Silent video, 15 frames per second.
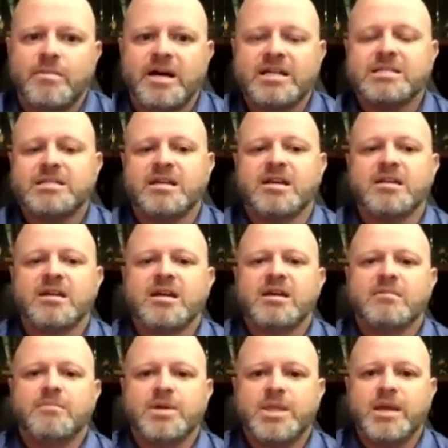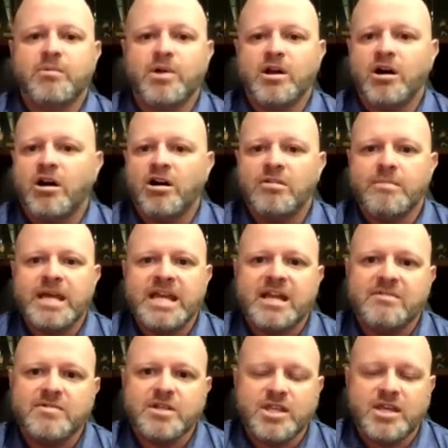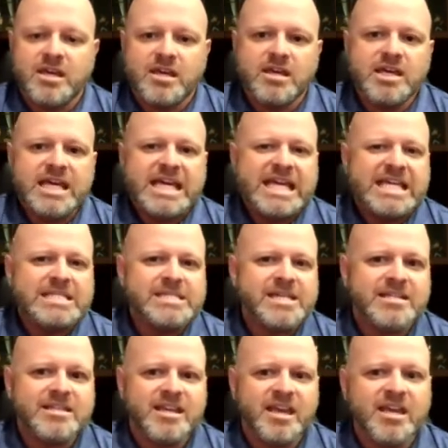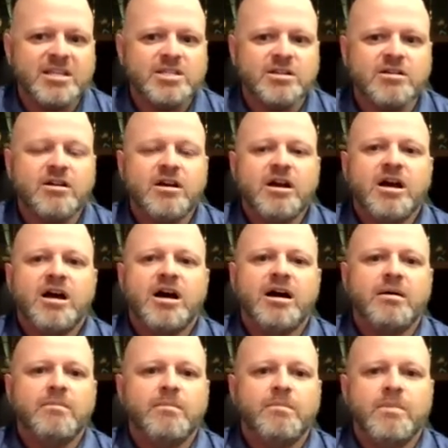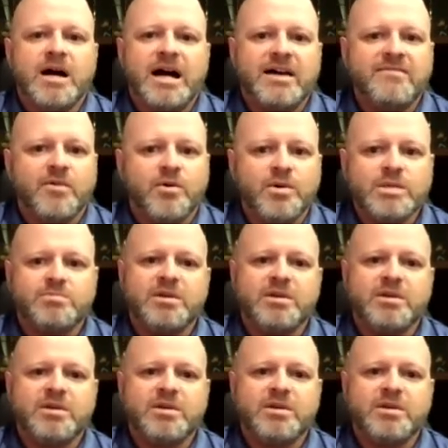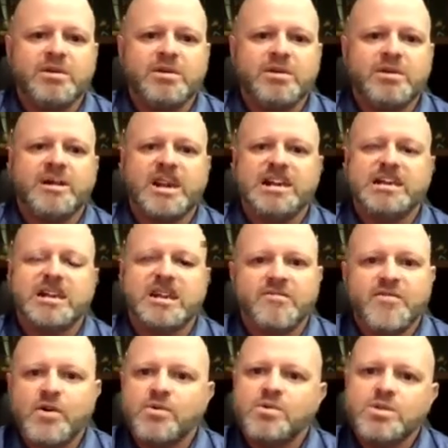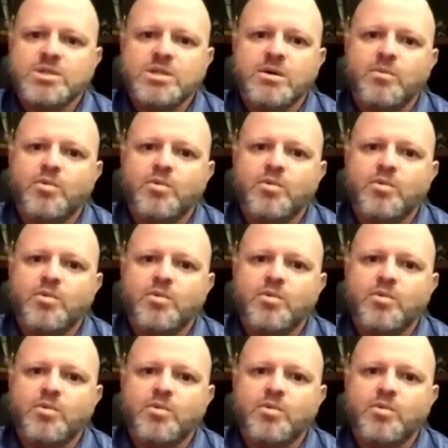mindset, but they want to automate everything. Is that the answer? I've always been a focus